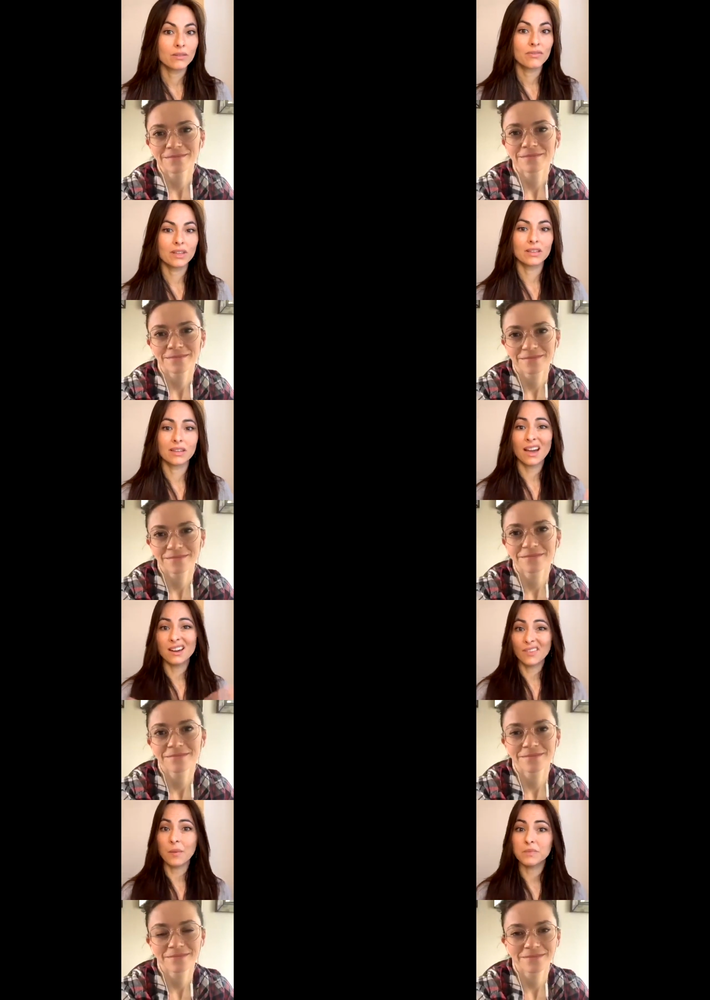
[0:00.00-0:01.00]
Speaker 1: feeling kind
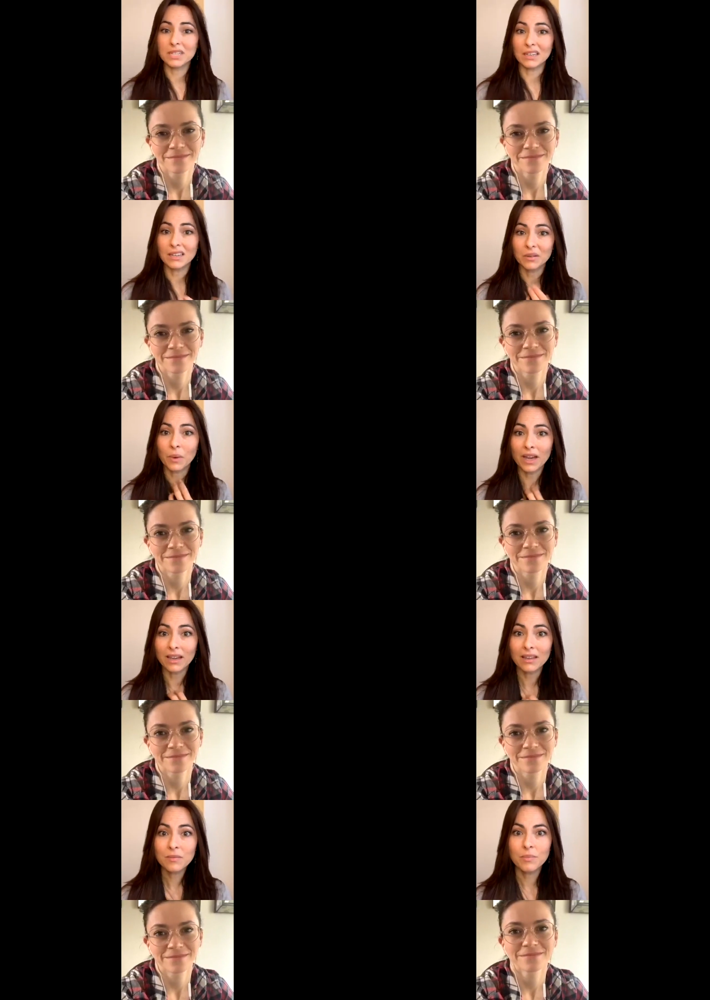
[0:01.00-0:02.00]
of empty in a
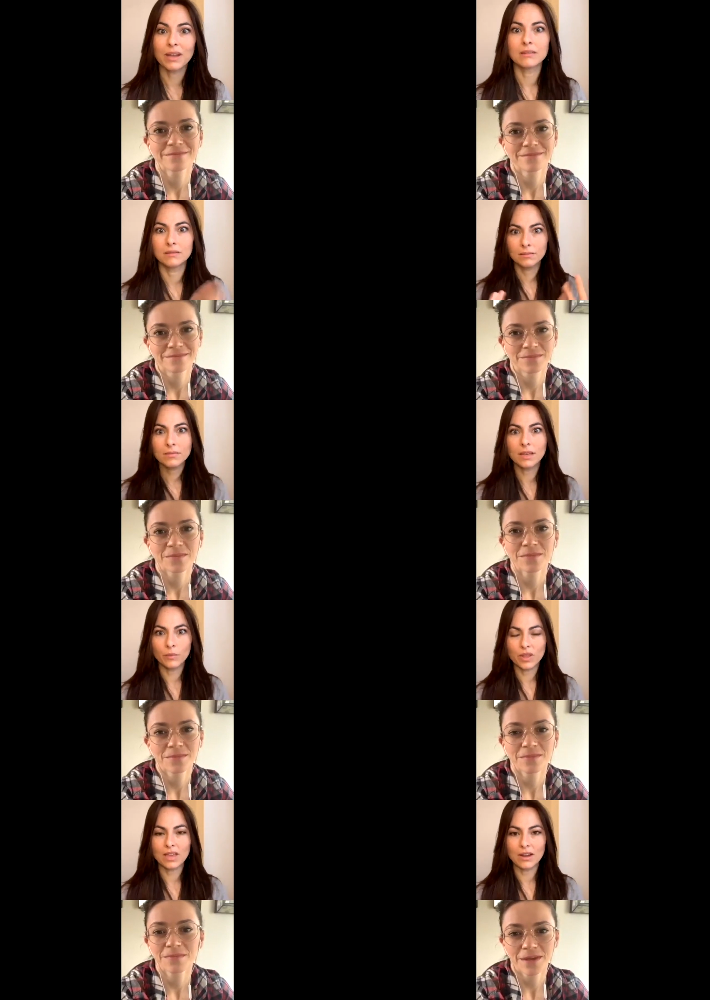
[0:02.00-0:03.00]
way but
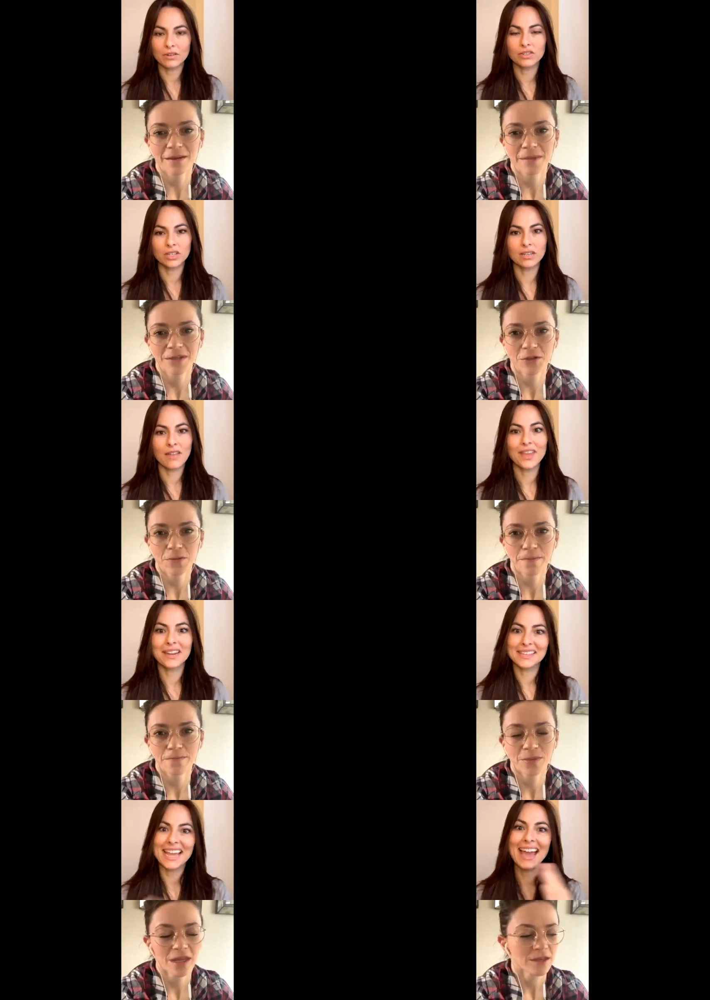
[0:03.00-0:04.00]
with energy. Yeah, me too. And then
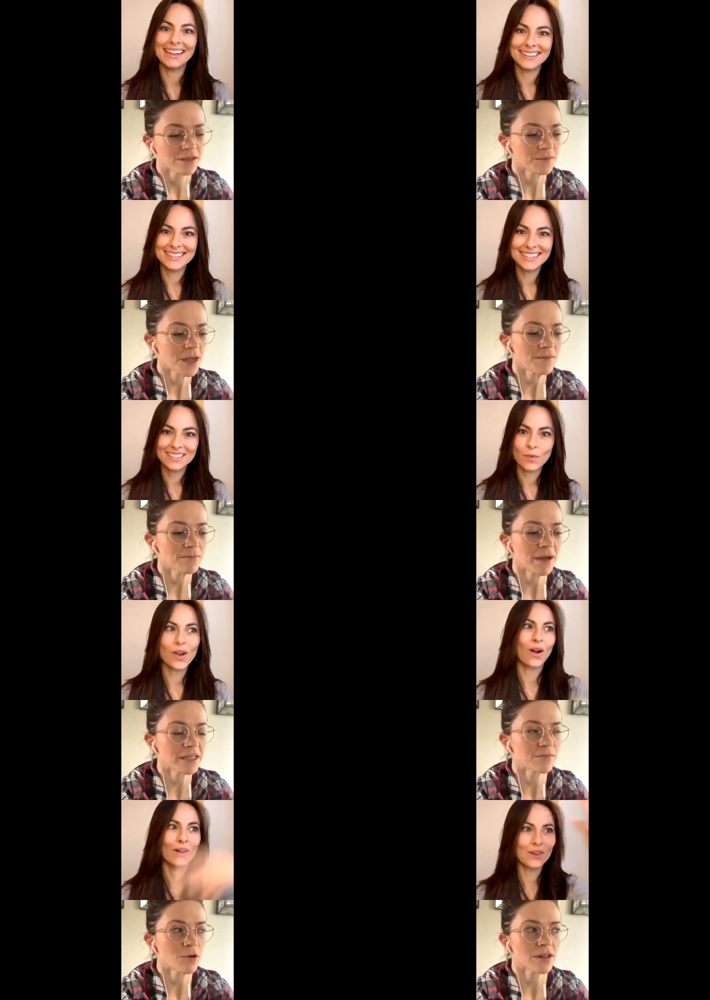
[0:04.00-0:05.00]
at the end, sometimes
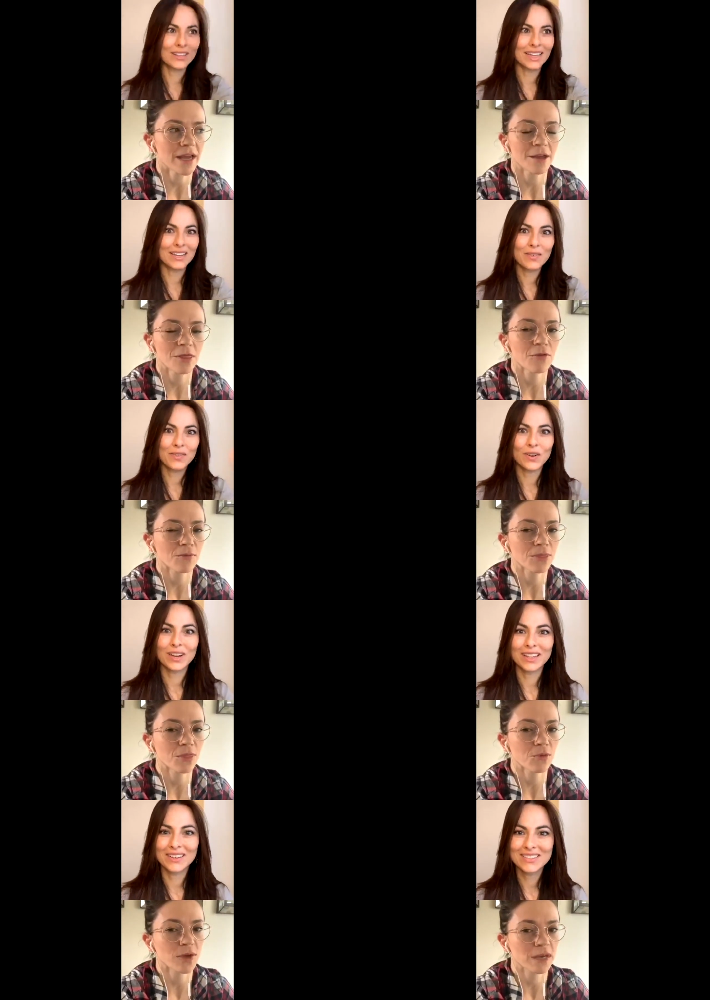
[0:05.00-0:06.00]
mine's more like
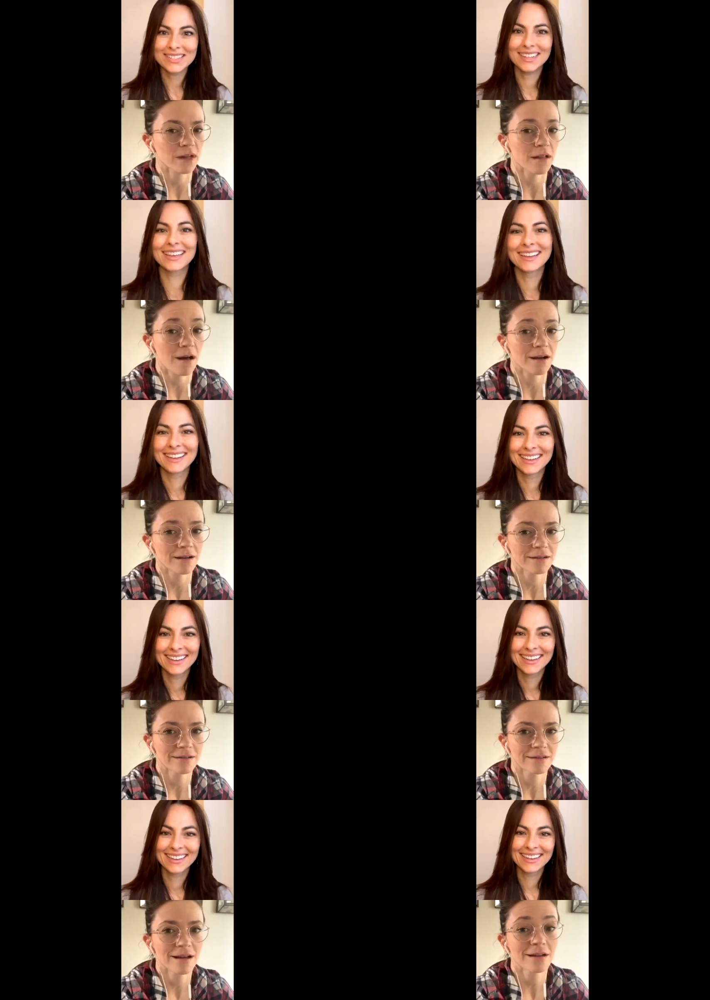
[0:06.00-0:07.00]
three
Speaker 2: o'clock.
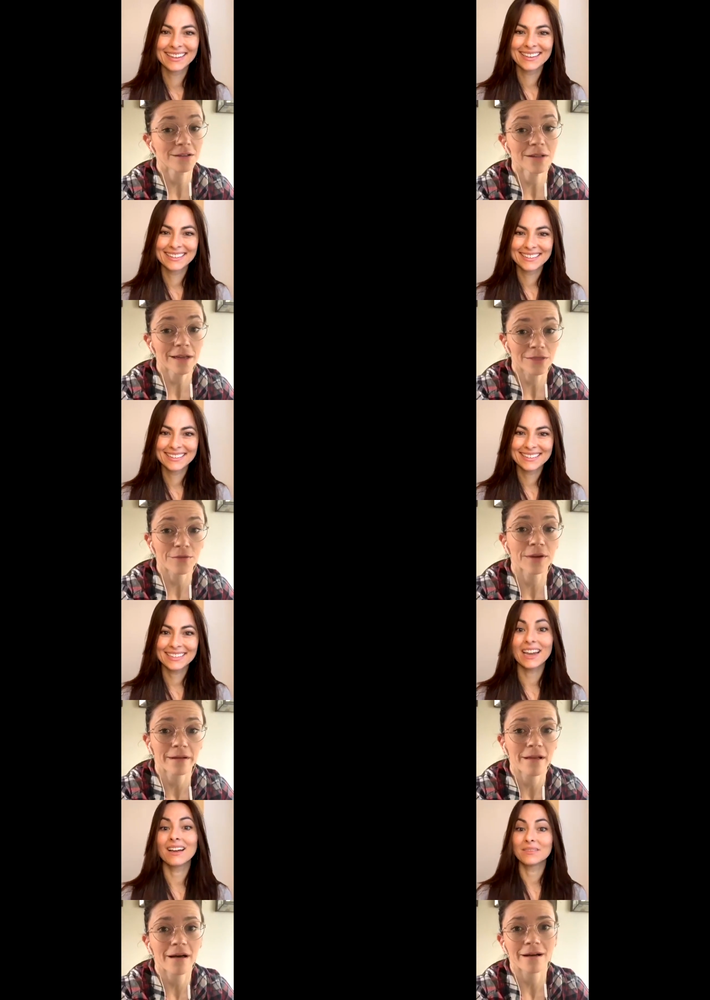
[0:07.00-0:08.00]
I'll do like three
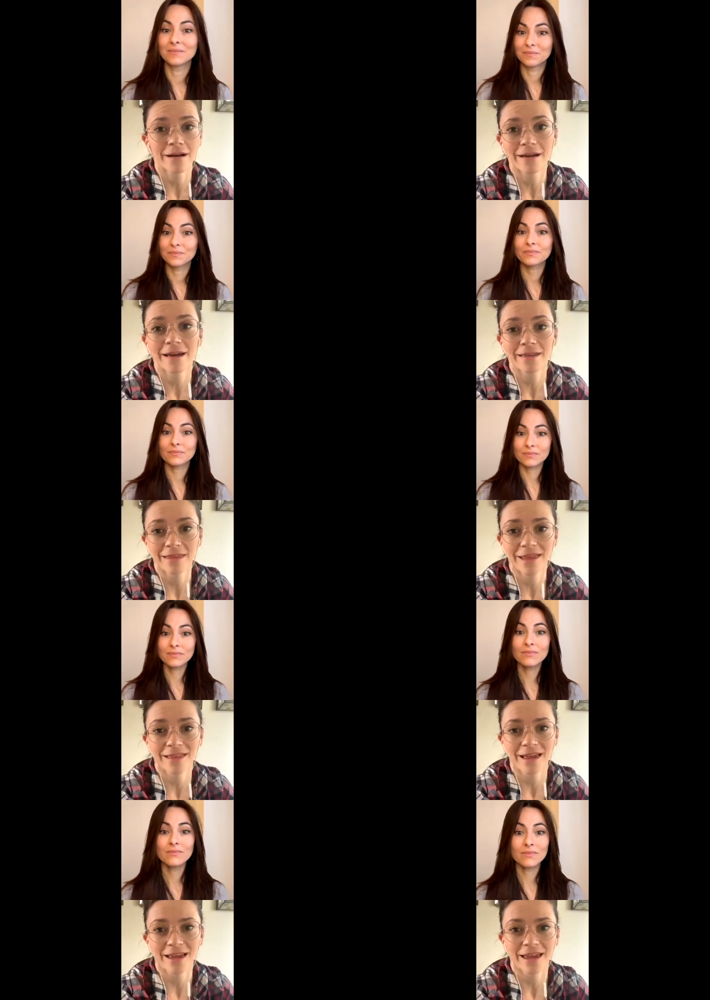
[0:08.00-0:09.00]
o'clock yeah. and then
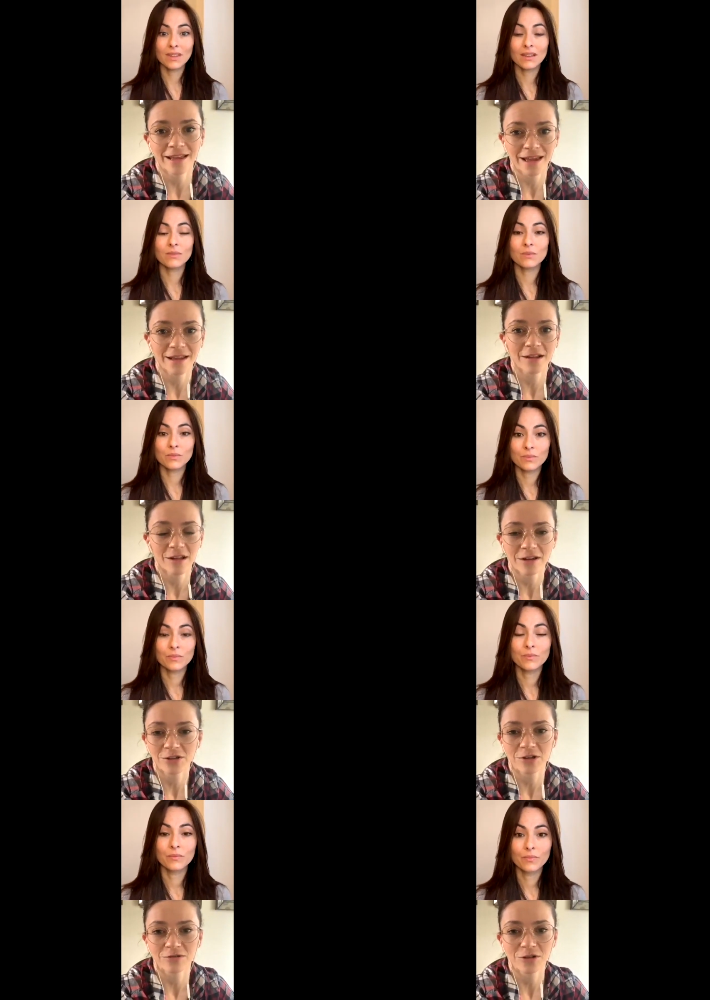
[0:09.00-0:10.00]
like an eight o'clock
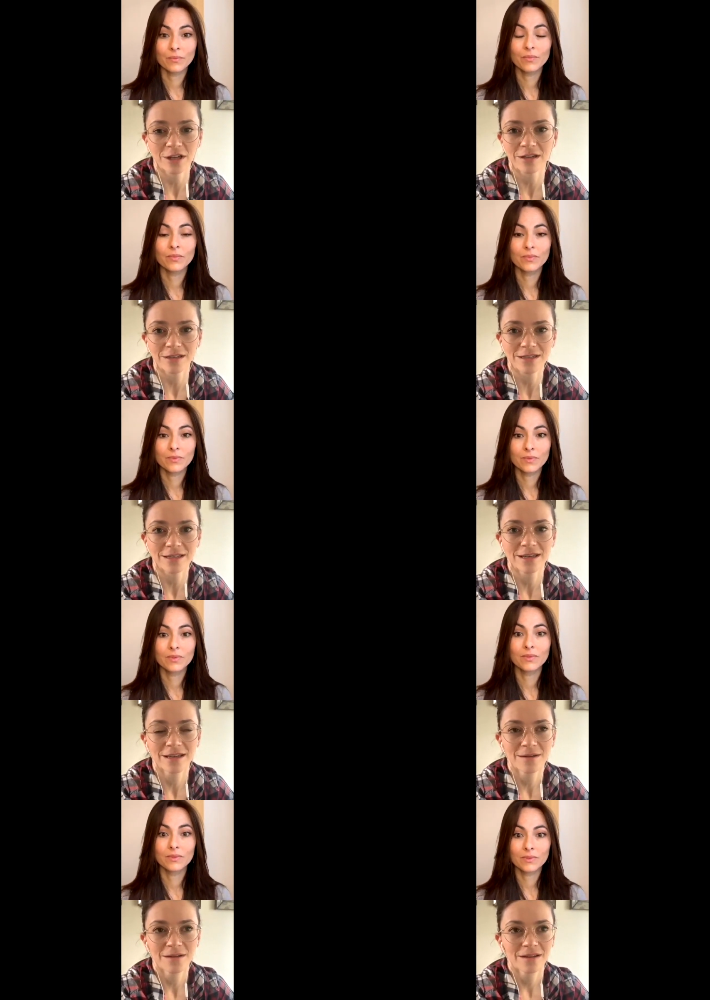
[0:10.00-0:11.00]
show just because
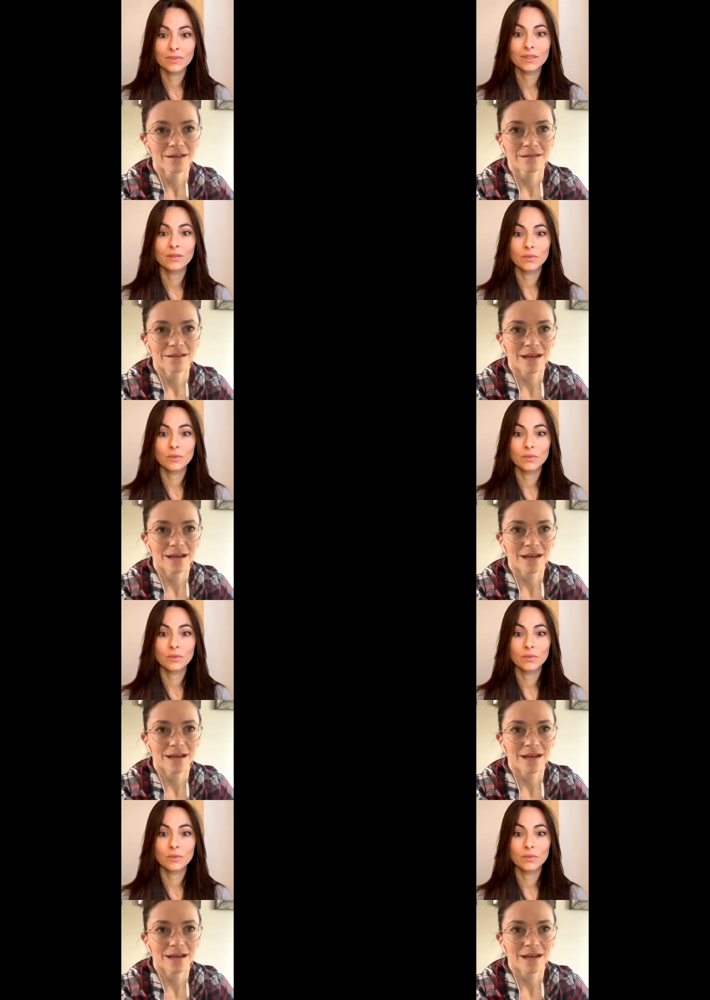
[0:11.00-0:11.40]
I